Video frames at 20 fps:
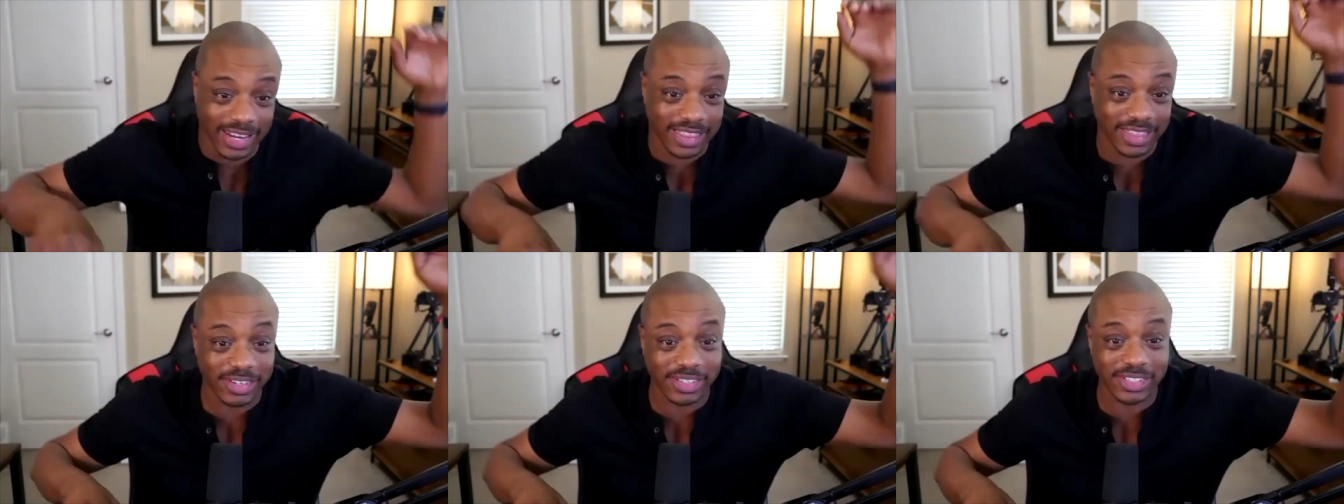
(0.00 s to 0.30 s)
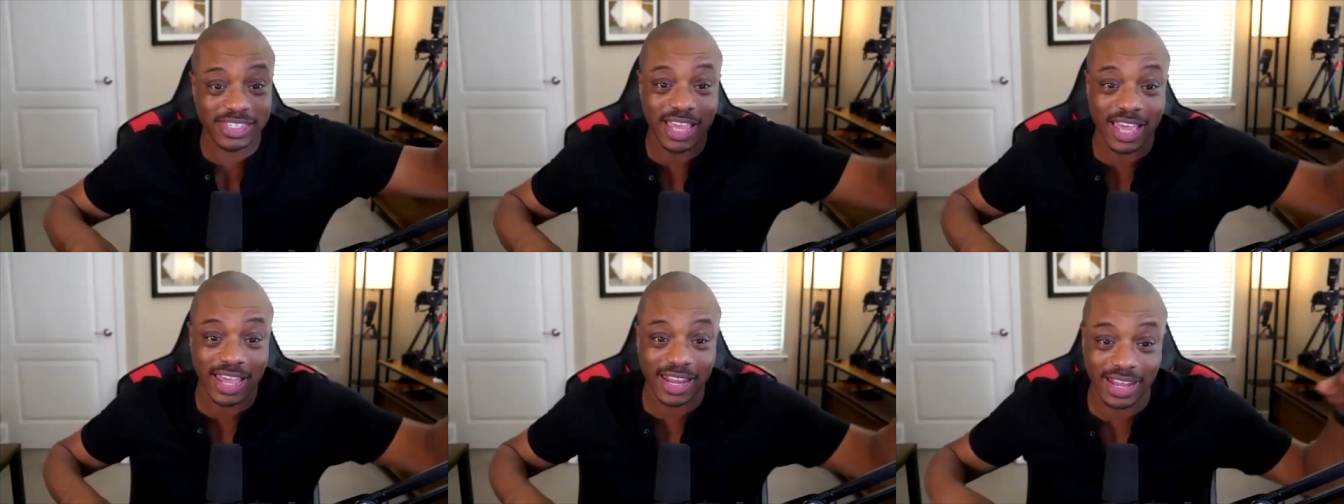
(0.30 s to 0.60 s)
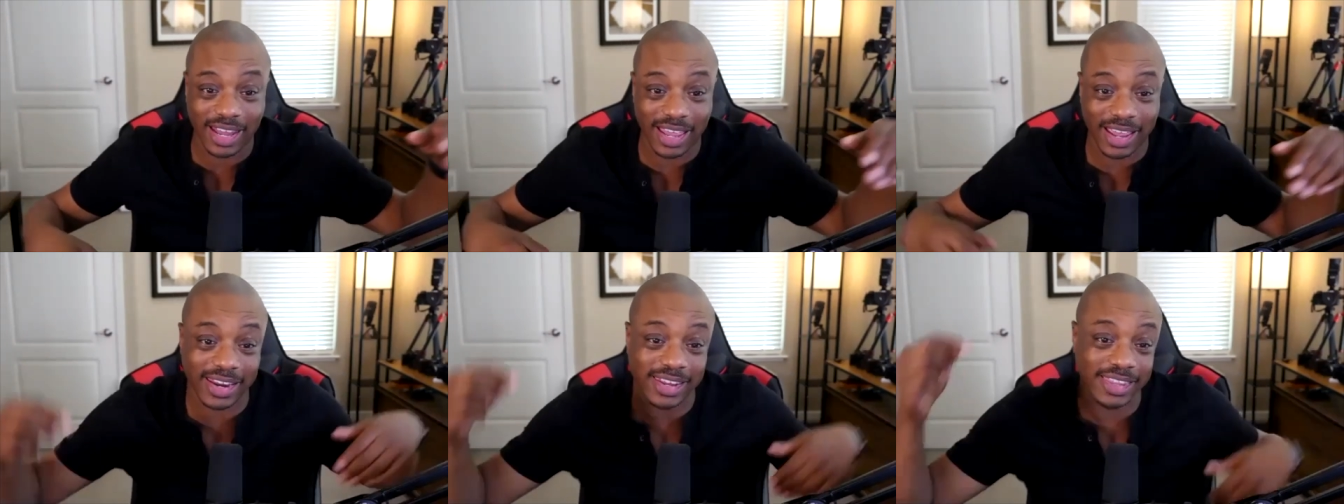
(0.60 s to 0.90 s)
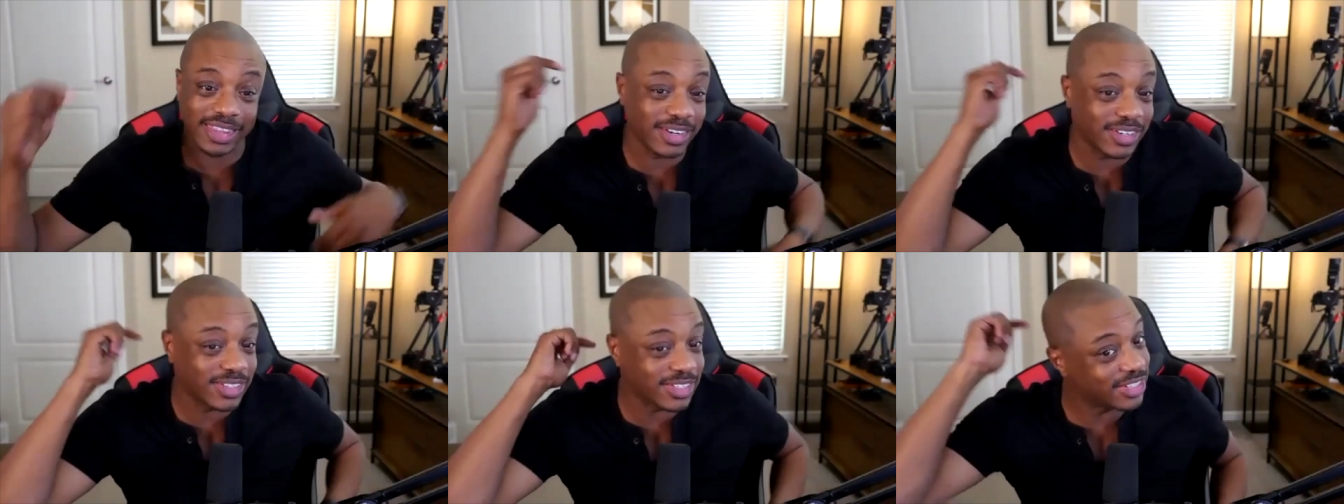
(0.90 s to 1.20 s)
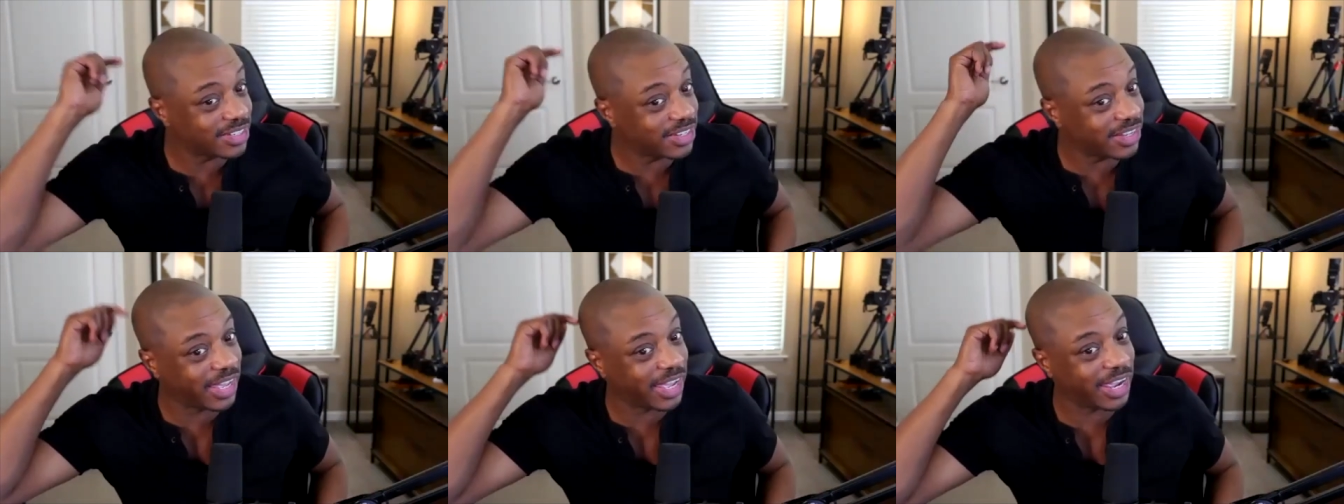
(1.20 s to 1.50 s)
and there's that light, and then there's
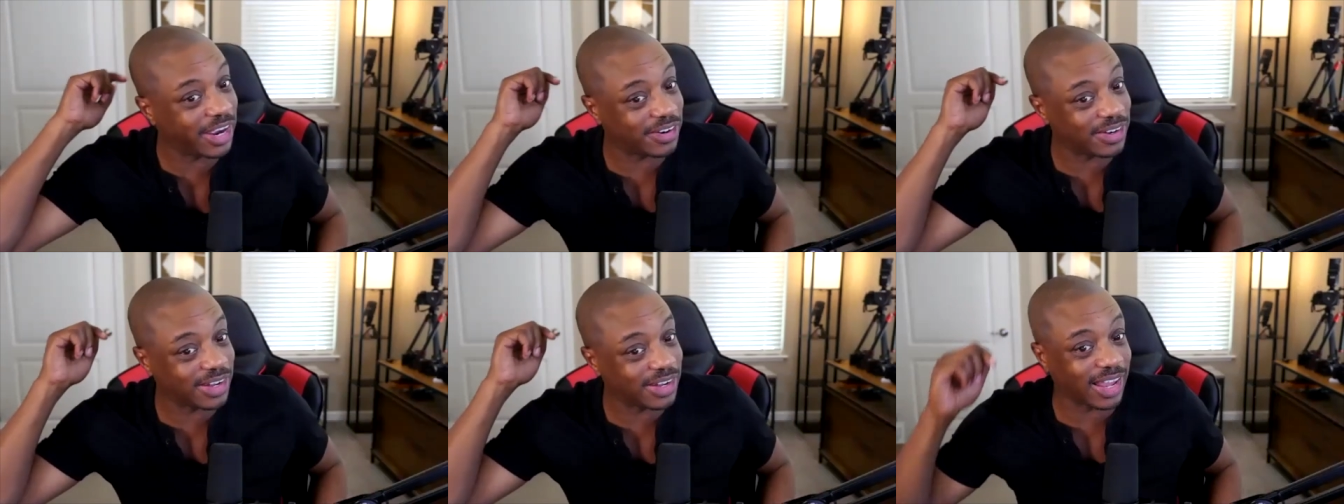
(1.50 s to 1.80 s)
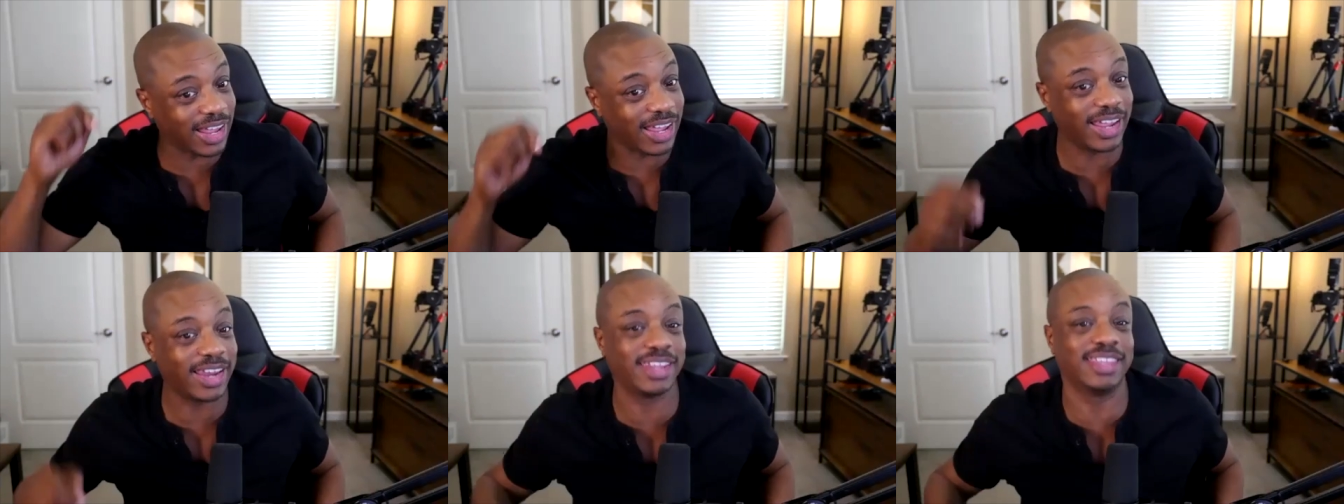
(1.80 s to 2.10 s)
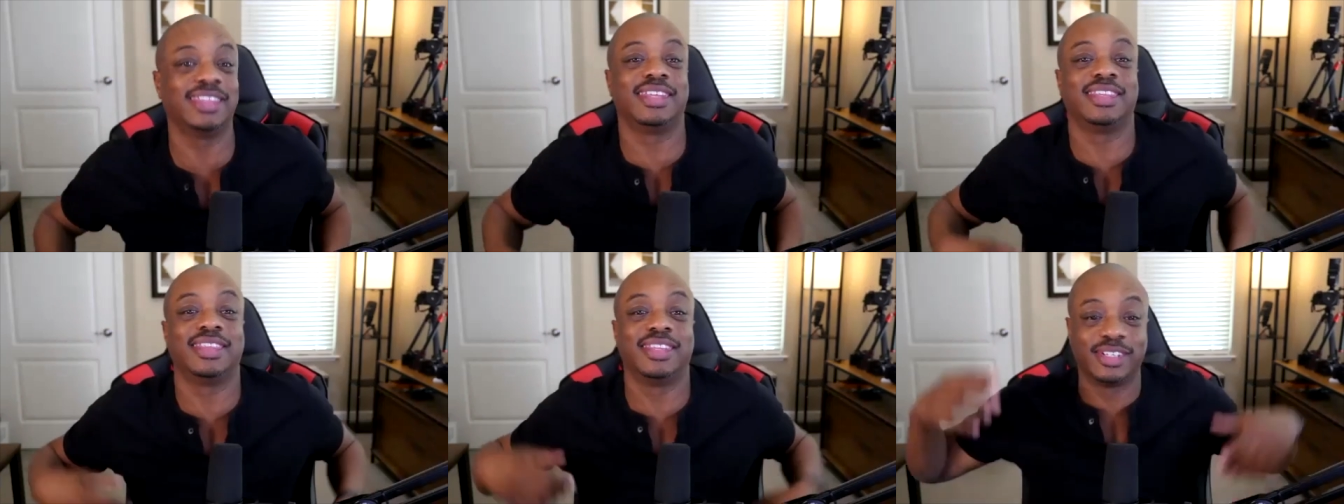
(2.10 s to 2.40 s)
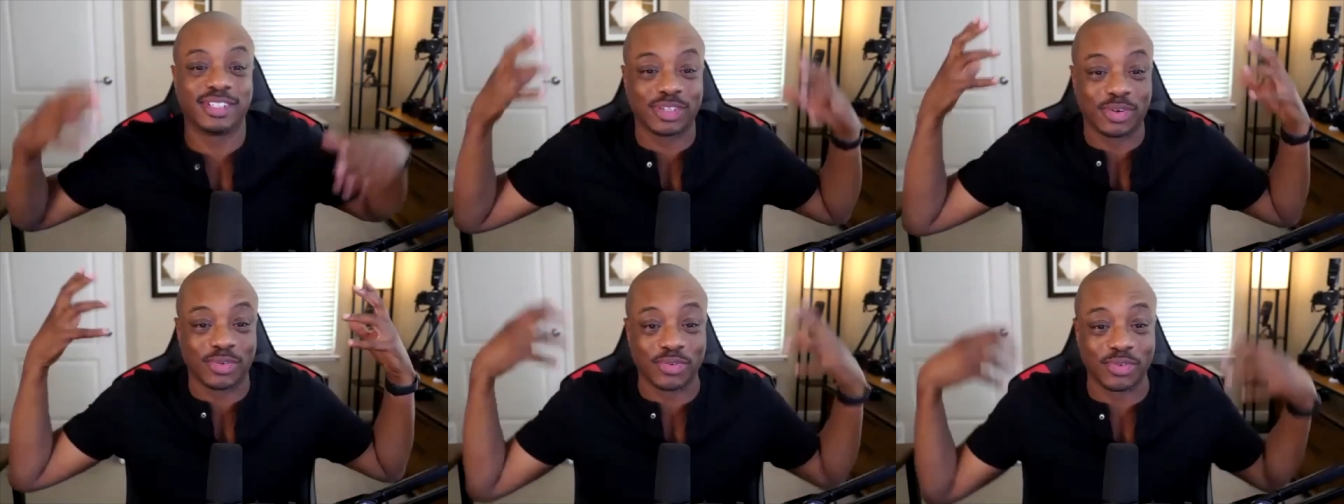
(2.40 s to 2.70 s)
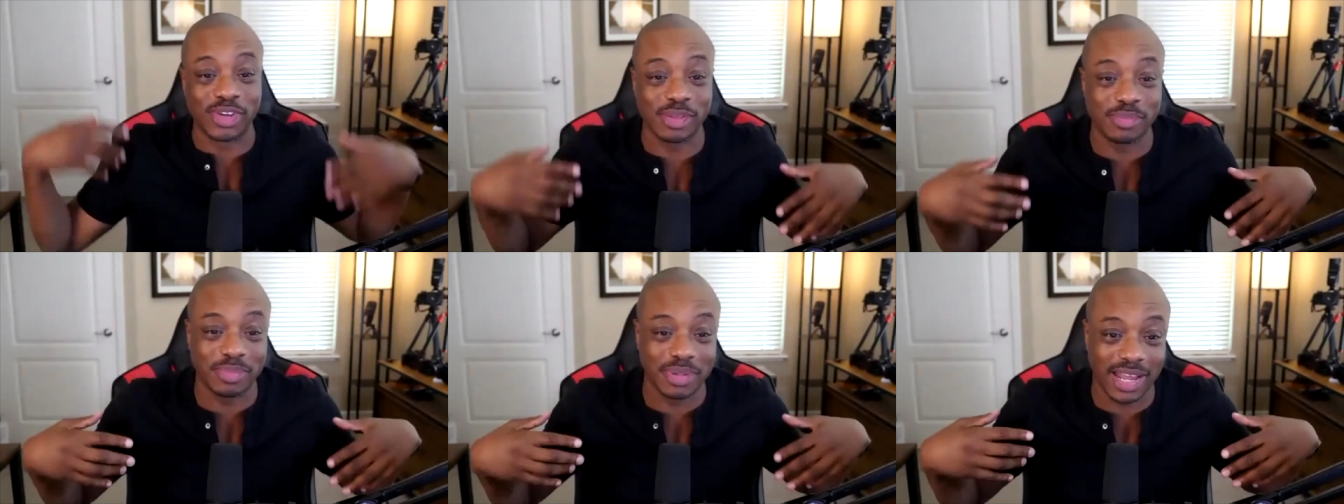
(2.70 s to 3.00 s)
a little hair light, and then there's a
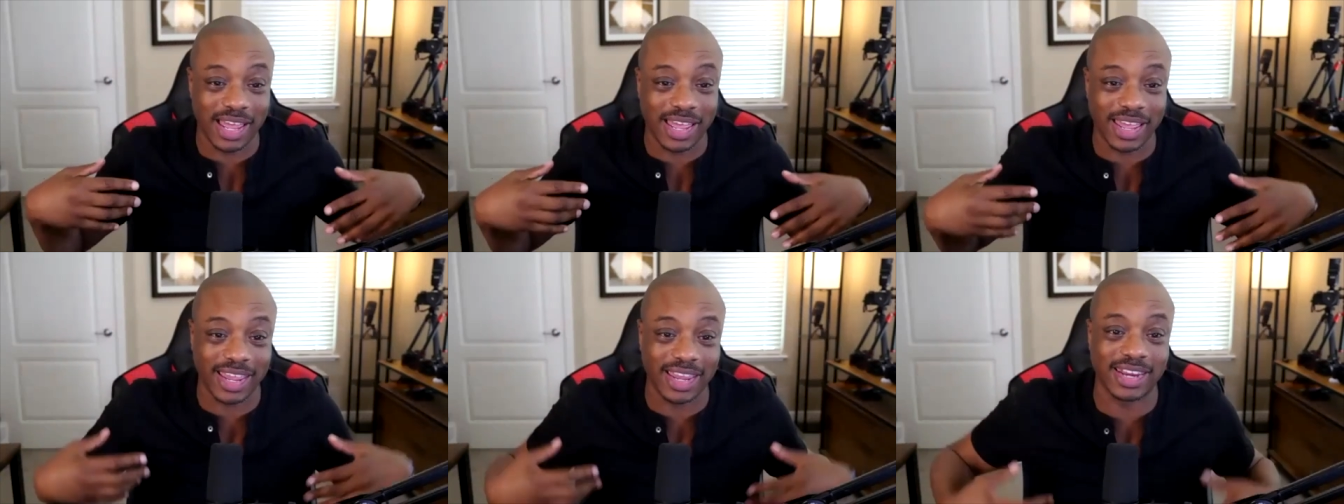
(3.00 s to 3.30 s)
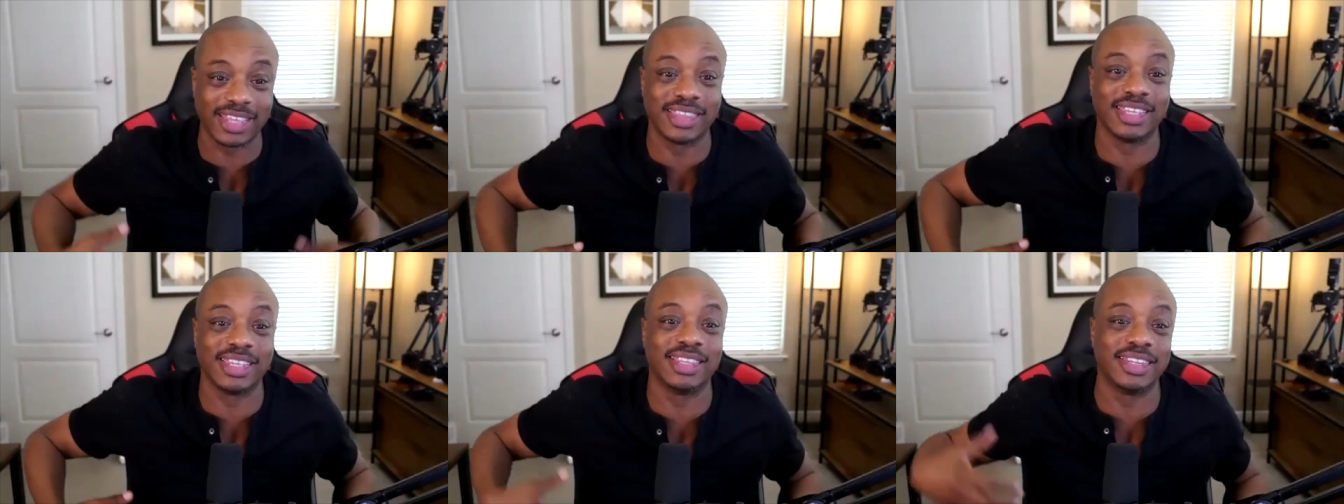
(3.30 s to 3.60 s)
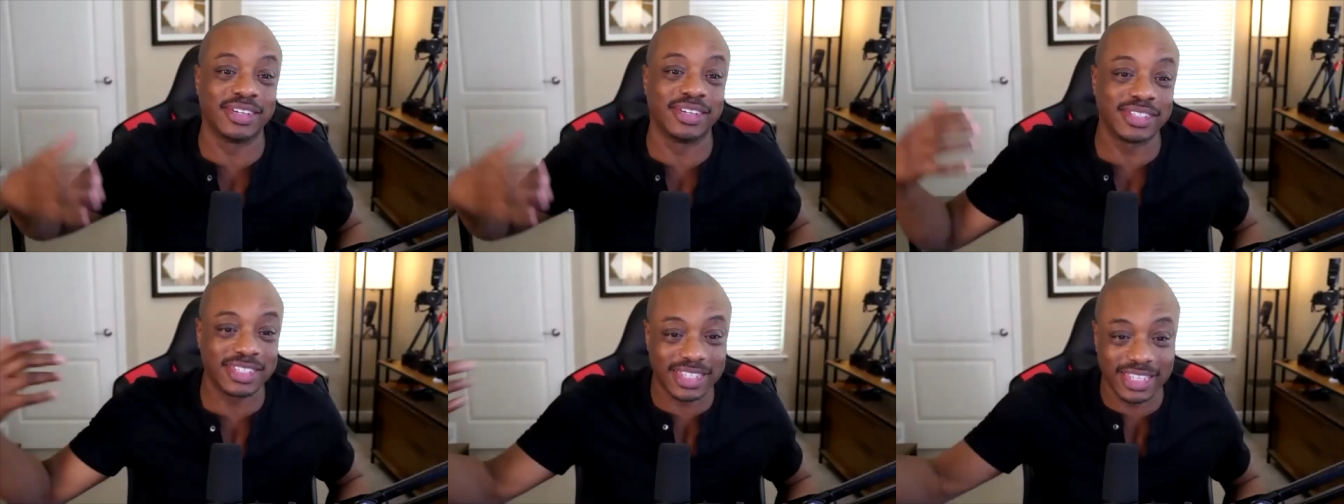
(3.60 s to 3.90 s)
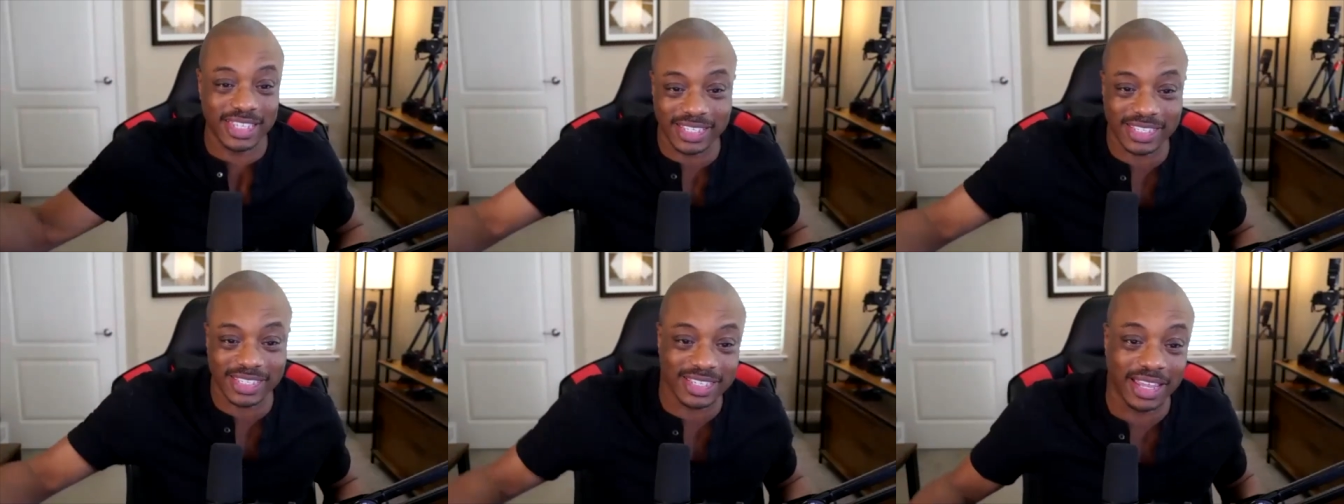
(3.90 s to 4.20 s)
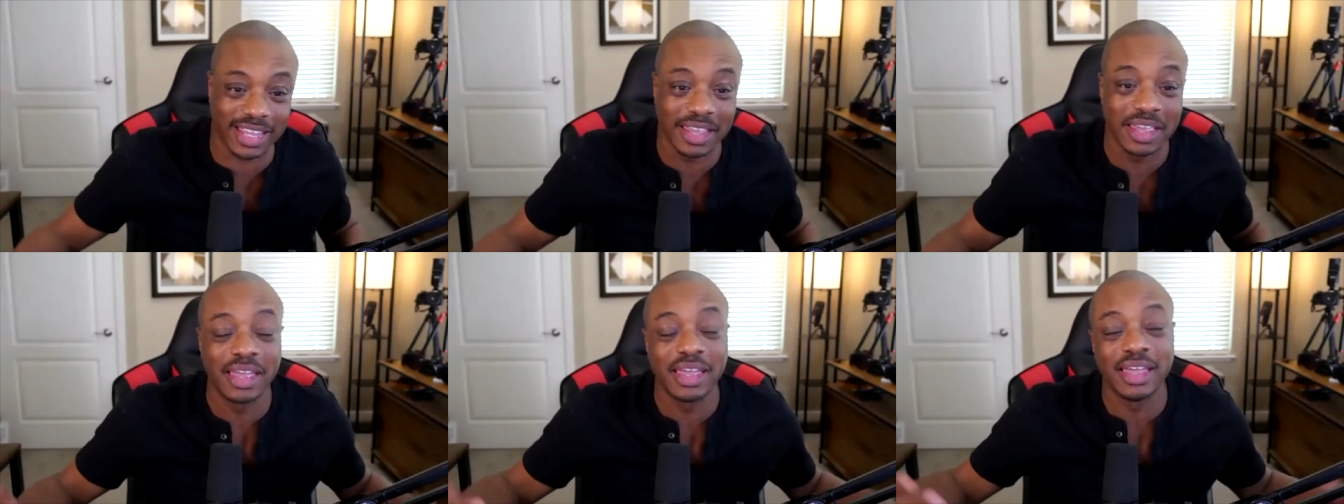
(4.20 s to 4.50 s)
rim light, and then there's this
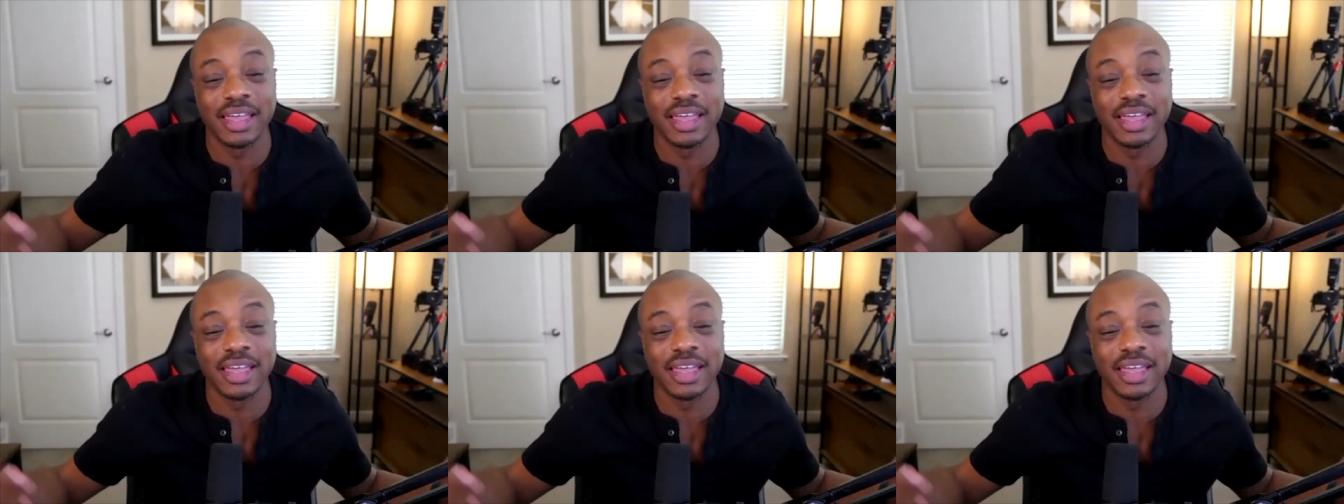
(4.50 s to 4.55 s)
light